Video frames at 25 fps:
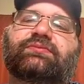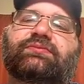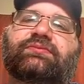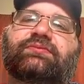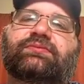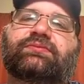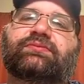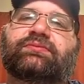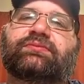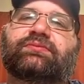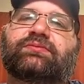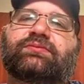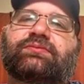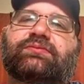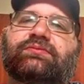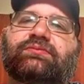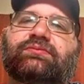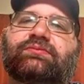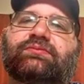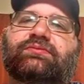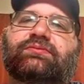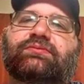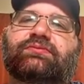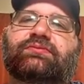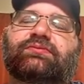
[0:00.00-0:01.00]

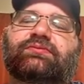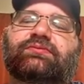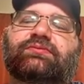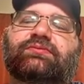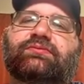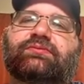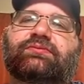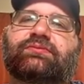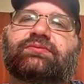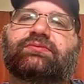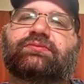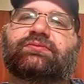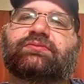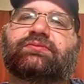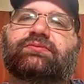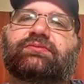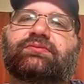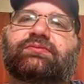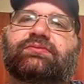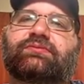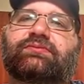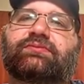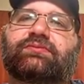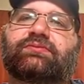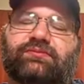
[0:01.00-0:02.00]

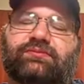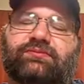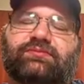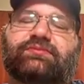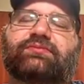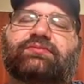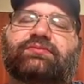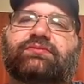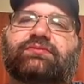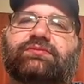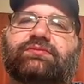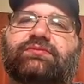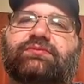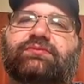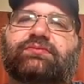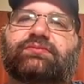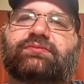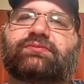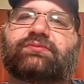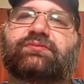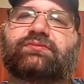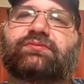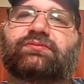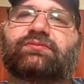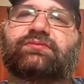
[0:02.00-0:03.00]

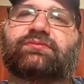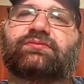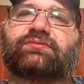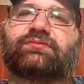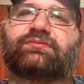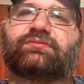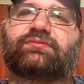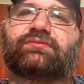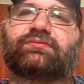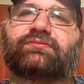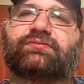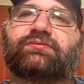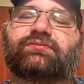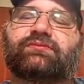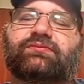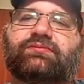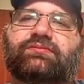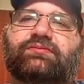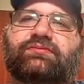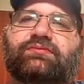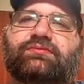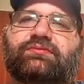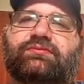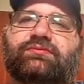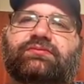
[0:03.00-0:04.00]

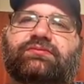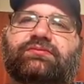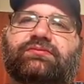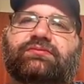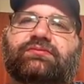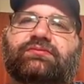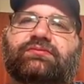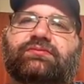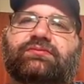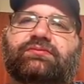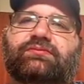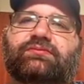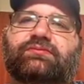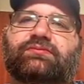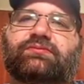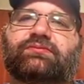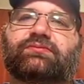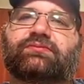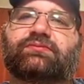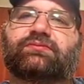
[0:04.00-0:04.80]
This person isn't speaking.